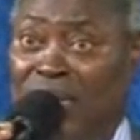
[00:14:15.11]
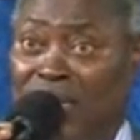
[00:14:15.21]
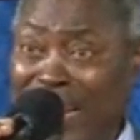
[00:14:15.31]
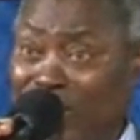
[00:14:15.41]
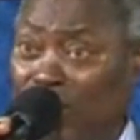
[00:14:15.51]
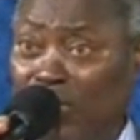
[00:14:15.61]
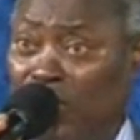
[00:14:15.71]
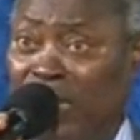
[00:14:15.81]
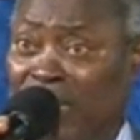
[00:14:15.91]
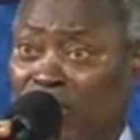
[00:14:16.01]

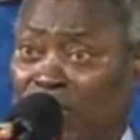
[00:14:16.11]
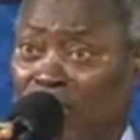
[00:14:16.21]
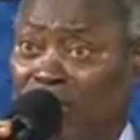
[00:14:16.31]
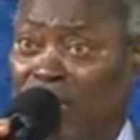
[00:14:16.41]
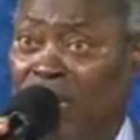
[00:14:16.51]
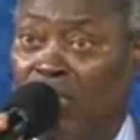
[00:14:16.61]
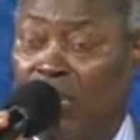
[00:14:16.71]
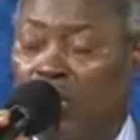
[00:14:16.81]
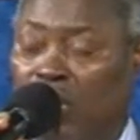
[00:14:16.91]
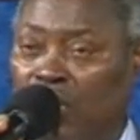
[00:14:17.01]
Righteousness,
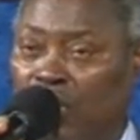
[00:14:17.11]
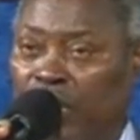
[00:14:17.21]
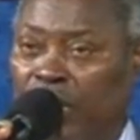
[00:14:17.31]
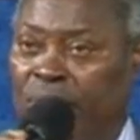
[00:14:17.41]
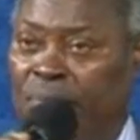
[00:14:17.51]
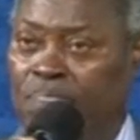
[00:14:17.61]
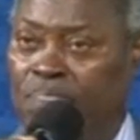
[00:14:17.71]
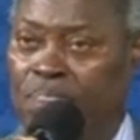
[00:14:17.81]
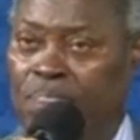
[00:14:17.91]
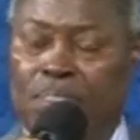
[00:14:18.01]
restitution,
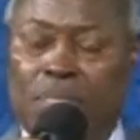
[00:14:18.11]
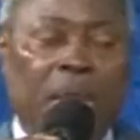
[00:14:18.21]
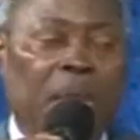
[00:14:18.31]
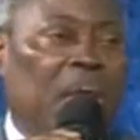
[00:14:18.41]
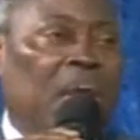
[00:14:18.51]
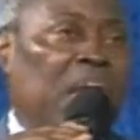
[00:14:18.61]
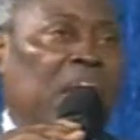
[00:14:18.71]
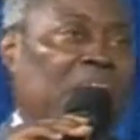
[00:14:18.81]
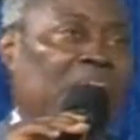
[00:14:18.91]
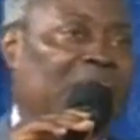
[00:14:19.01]

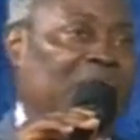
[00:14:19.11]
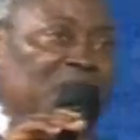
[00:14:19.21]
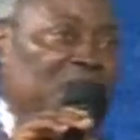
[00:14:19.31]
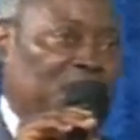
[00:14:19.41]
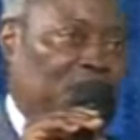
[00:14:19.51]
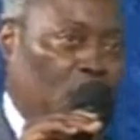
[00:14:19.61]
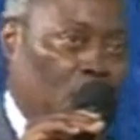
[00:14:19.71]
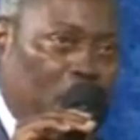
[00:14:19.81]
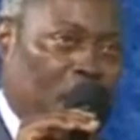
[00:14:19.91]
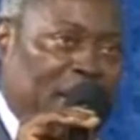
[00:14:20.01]
a life of
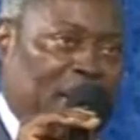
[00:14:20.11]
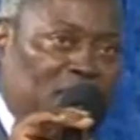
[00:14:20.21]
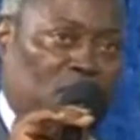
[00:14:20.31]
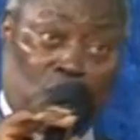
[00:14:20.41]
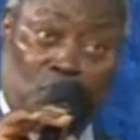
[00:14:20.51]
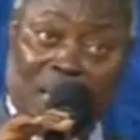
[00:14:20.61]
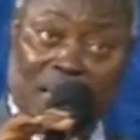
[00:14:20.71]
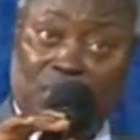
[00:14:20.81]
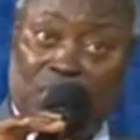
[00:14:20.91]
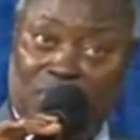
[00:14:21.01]
uprightness, so
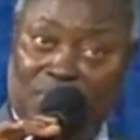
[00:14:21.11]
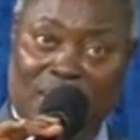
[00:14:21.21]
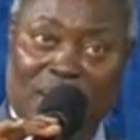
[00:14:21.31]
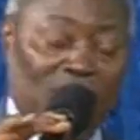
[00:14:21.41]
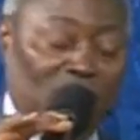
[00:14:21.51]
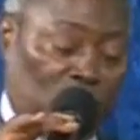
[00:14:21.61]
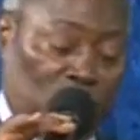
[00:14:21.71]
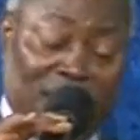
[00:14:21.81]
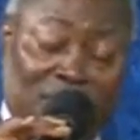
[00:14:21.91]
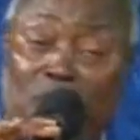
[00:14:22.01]
that you
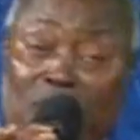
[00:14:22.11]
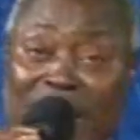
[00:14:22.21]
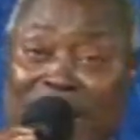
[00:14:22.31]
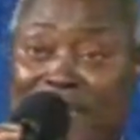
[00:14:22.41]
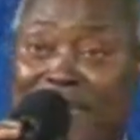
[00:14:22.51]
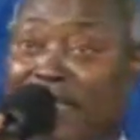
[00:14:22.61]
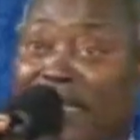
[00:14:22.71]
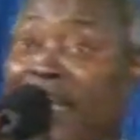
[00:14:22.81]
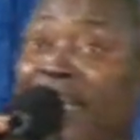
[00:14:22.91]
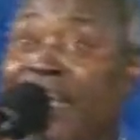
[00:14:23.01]
settle
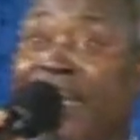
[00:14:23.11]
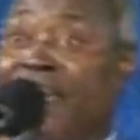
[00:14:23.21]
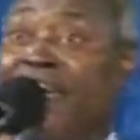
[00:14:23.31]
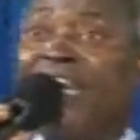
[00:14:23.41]
everything here.